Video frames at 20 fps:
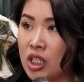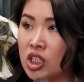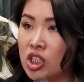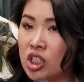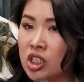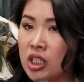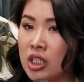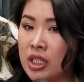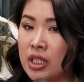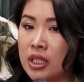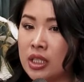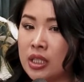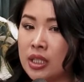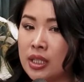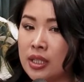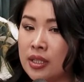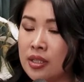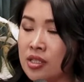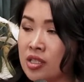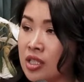She
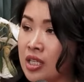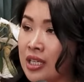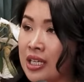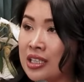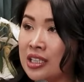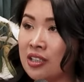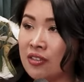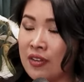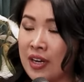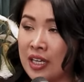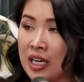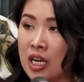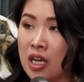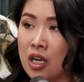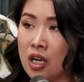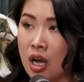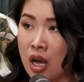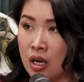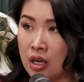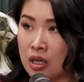is going to divide
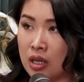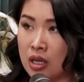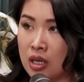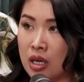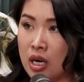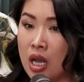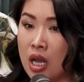and conquer.